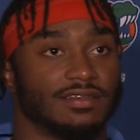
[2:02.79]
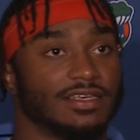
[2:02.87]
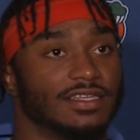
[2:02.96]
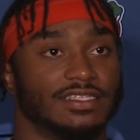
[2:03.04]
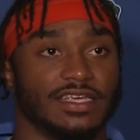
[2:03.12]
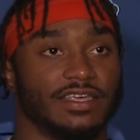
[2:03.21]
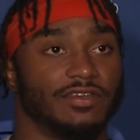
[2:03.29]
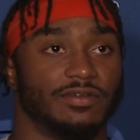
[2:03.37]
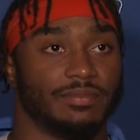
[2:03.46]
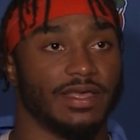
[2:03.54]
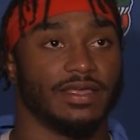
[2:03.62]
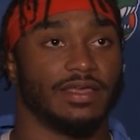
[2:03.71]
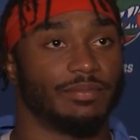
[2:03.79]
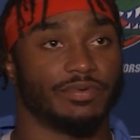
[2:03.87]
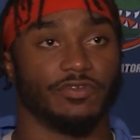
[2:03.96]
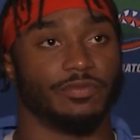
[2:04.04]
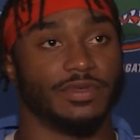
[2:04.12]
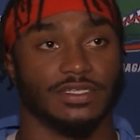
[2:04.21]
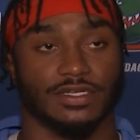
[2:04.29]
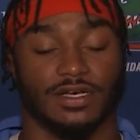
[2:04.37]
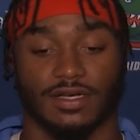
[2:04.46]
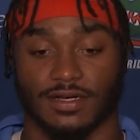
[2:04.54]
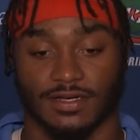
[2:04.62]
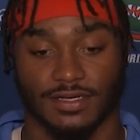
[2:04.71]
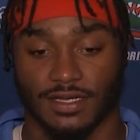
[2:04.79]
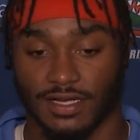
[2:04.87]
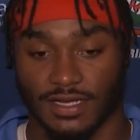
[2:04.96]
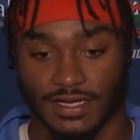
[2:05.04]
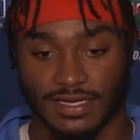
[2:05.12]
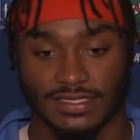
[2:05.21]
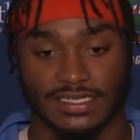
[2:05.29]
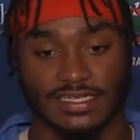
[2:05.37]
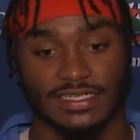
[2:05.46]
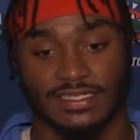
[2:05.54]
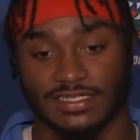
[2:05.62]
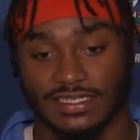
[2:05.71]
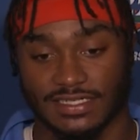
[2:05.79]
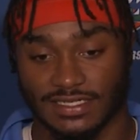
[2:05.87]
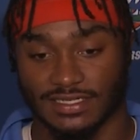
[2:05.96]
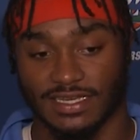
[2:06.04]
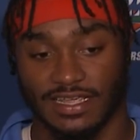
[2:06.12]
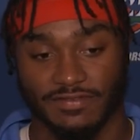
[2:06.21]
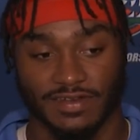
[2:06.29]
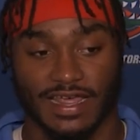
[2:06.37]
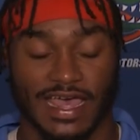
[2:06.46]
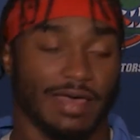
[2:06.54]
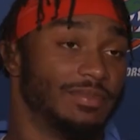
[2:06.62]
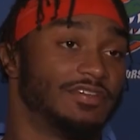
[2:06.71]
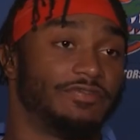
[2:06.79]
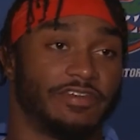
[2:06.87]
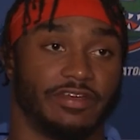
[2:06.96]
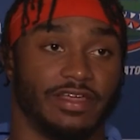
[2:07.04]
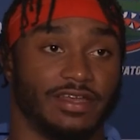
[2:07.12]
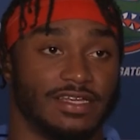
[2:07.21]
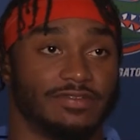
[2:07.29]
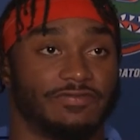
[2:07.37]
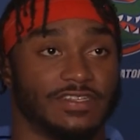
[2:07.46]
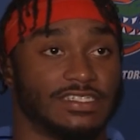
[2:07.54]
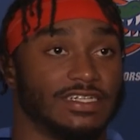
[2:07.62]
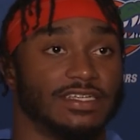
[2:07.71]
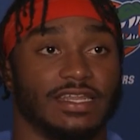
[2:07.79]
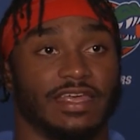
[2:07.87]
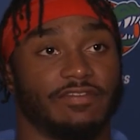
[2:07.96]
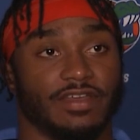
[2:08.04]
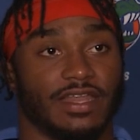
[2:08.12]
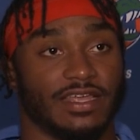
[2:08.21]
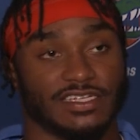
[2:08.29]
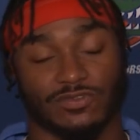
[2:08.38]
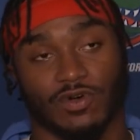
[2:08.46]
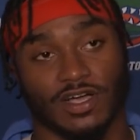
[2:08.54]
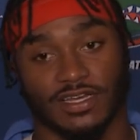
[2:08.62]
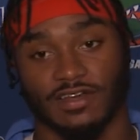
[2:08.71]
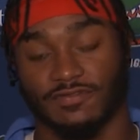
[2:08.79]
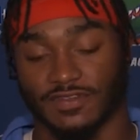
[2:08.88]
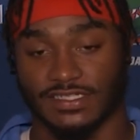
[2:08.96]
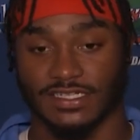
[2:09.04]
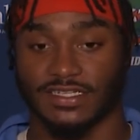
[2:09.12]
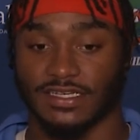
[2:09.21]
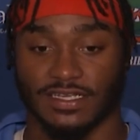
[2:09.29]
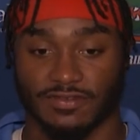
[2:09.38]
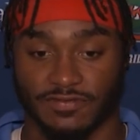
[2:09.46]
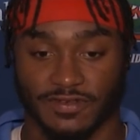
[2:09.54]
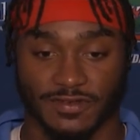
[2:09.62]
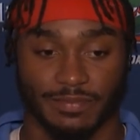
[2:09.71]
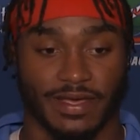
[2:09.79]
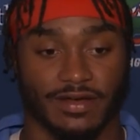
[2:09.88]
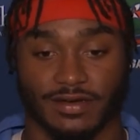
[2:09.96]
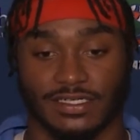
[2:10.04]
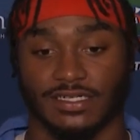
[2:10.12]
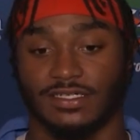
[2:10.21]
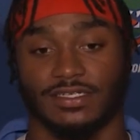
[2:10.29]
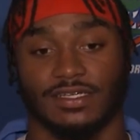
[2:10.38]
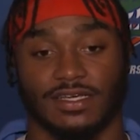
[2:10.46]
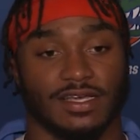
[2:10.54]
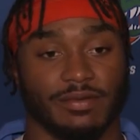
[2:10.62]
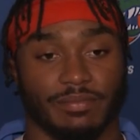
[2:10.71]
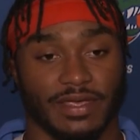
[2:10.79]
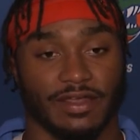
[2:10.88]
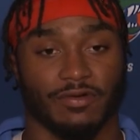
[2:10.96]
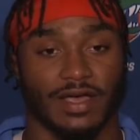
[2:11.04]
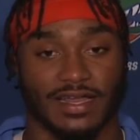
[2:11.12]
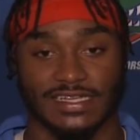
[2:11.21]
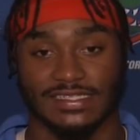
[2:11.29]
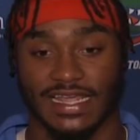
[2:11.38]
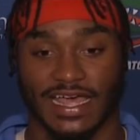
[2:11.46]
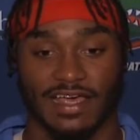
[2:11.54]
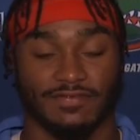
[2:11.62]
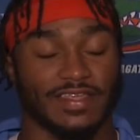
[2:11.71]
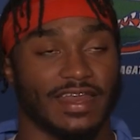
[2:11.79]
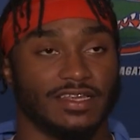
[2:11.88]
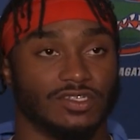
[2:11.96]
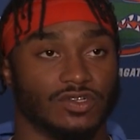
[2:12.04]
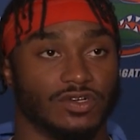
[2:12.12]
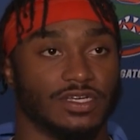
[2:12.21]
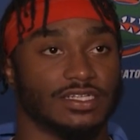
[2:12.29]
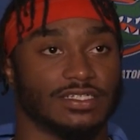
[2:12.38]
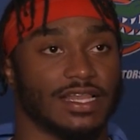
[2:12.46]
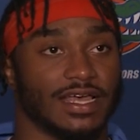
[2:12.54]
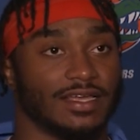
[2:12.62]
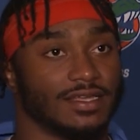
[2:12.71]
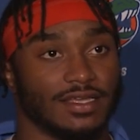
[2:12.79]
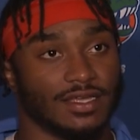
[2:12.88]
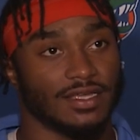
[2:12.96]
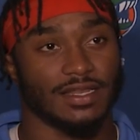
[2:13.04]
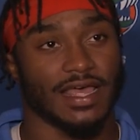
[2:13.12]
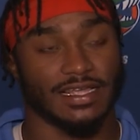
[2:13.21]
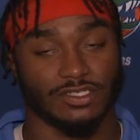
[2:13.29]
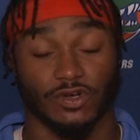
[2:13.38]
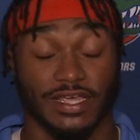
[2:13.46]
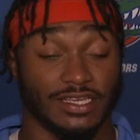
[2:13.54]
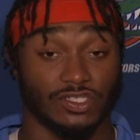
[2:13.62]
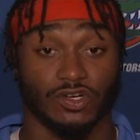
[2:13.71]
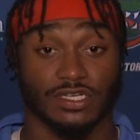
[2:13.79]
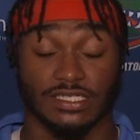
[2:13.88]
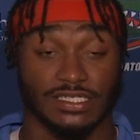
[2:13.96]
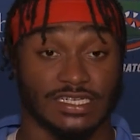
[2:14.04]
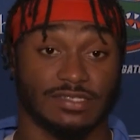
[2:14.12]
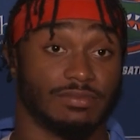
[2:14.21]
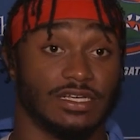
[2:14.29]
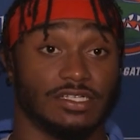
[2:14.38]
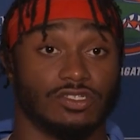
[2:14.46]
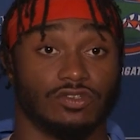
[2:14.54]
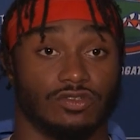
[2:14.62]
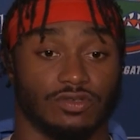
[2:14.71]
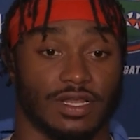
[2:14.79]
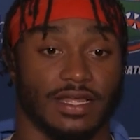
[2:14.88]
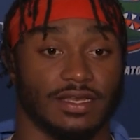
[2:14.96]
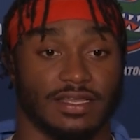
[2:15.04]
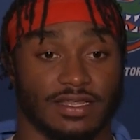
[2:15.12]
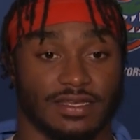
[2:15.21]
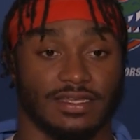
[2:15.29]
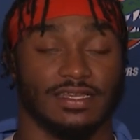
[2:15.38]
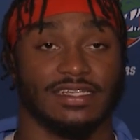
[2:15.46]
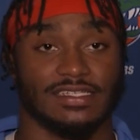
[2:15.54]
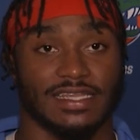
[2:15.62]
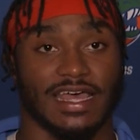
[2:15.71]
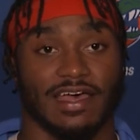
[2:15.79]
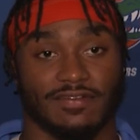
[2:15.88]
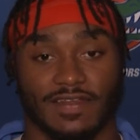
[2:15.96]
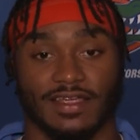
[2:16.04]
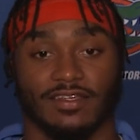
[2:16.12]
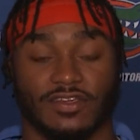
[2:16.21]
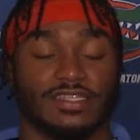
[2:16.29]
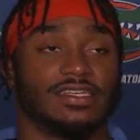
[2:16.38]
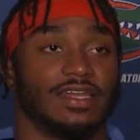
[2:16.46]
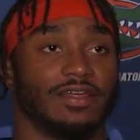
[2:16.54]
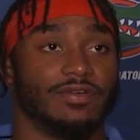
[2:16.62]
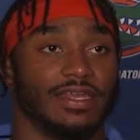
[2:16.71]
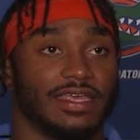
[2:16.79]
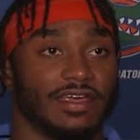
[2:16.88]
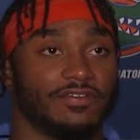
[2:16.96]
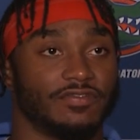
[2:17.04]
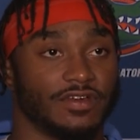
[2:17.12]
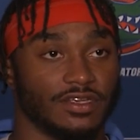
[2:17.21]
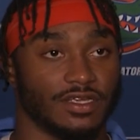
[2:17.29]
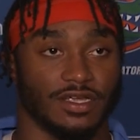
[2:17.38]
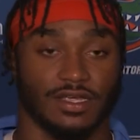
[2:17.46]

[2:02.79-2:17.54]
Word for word: continue to make improvements. Uh, just just even the atmosphere in the facility every day. Just walking in the facility, it feels better. Just being around the staff that enjoys like like enjoys it just as much as you do. Like the, the, this staff, they you can tell they really care for you.